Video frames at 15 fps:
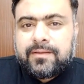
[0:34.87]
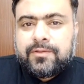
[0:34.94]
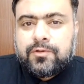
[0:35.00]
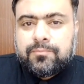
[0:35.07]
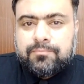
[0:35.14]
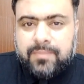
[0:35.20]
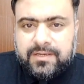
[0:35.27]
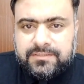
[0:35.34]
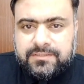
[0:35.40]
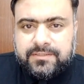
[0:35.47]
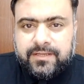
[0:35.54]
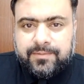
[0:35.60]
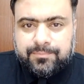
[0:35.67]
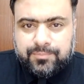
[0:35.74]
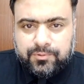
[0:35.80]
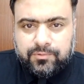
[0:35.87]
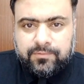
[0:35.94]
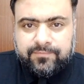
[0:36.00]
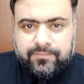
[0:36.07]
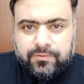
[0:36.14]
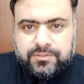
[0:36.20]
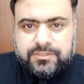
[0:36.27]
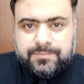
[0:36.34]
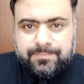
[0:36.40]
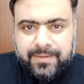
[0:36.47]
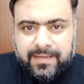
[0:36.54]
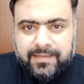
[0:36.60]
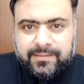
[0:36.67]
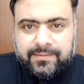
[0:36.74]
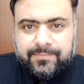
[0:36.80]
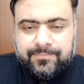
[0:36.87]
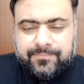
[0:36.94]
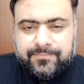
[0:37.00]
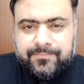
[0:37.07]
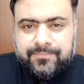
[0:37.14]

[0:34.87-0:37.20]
You must improve your spelling.